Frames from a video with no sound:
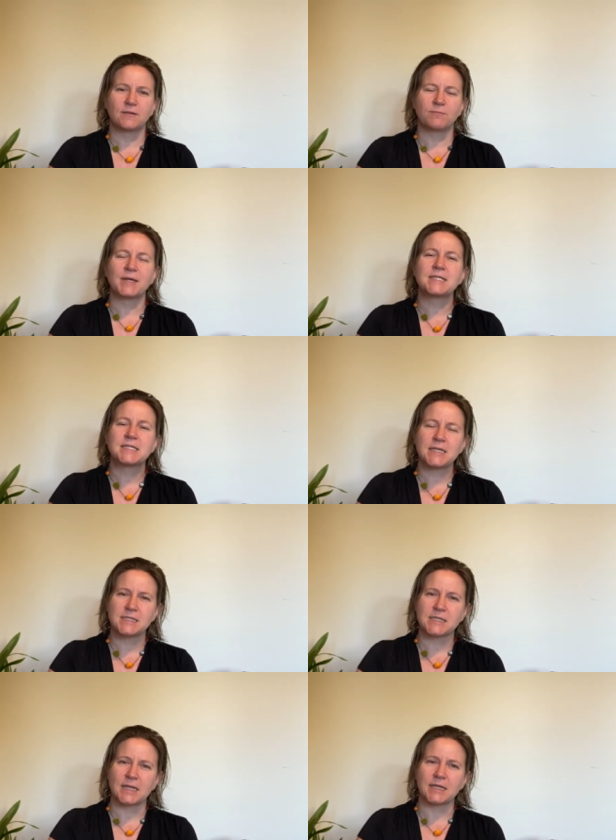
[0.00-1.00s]
by
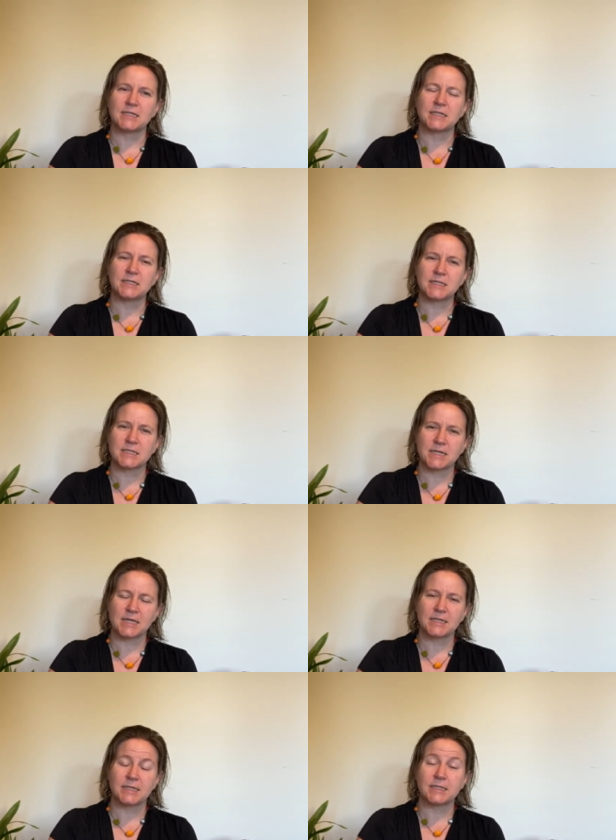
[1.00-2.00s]
sensing it and
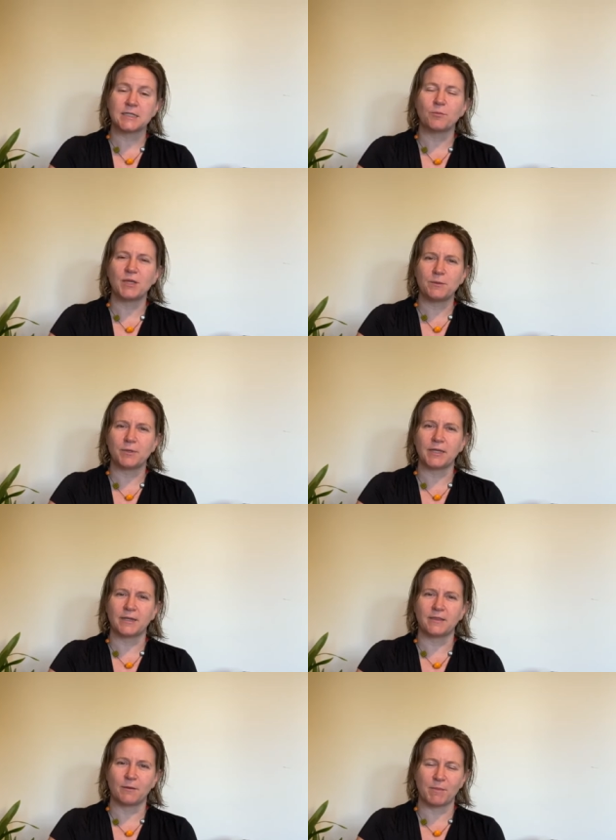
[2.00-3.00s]
understanding it and the people in
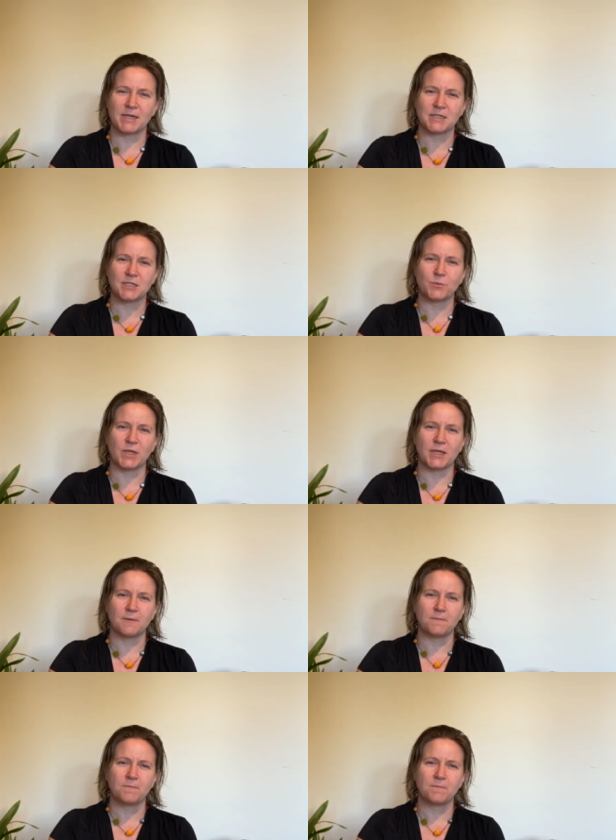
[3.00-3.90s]
it that matter to me,